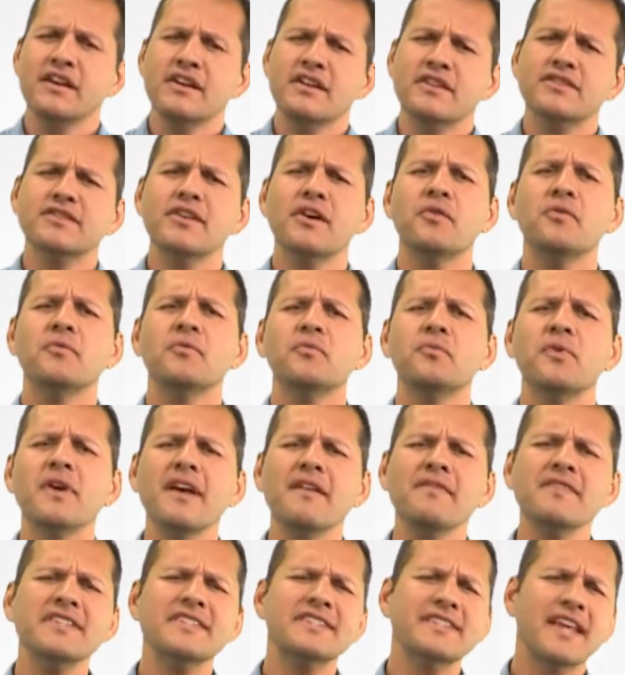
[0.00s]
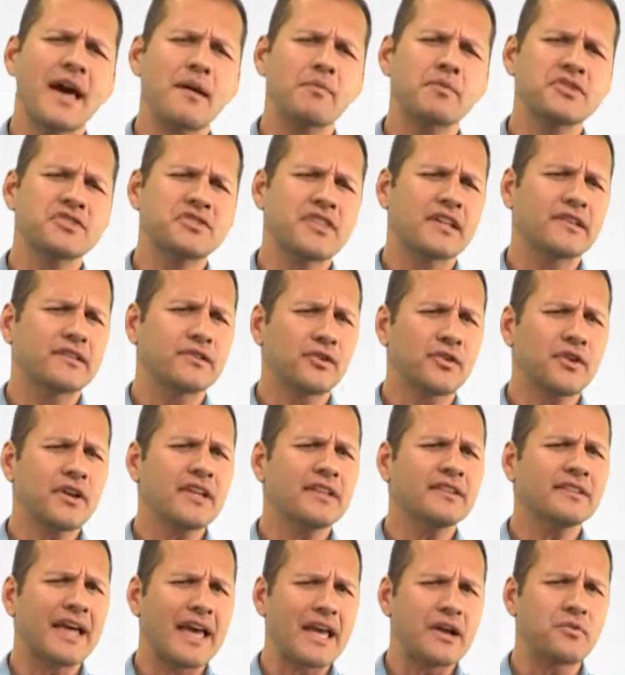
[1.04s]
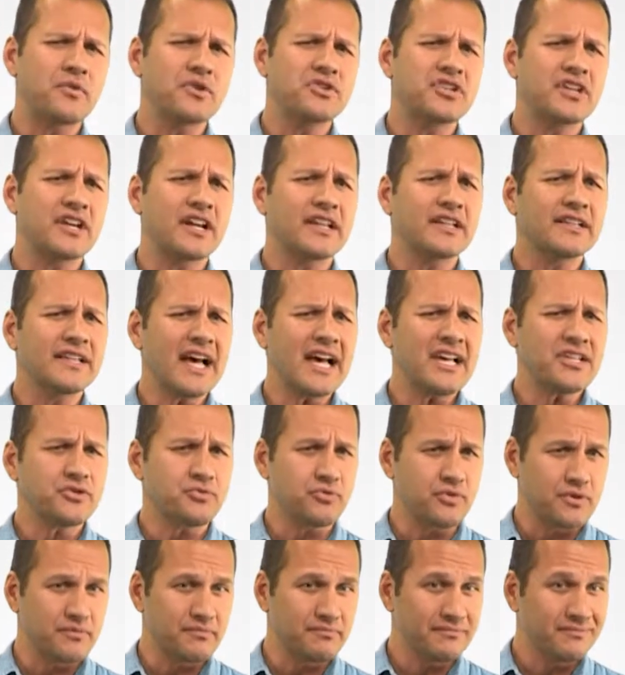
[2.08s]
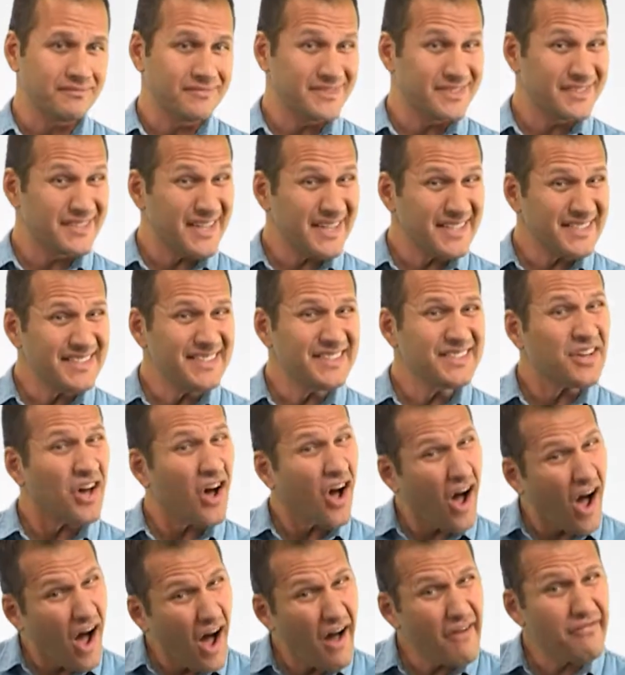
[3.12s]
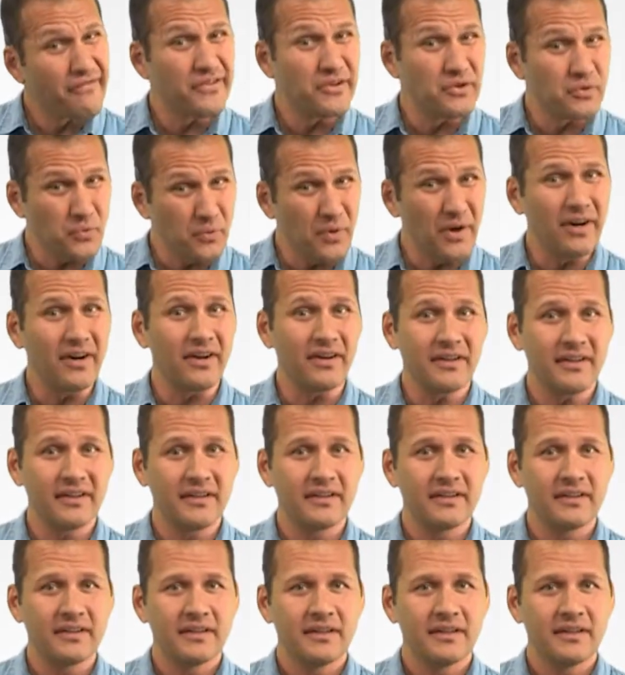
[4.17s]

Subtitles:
So, we have established that learning language in a classroom doesn't often work.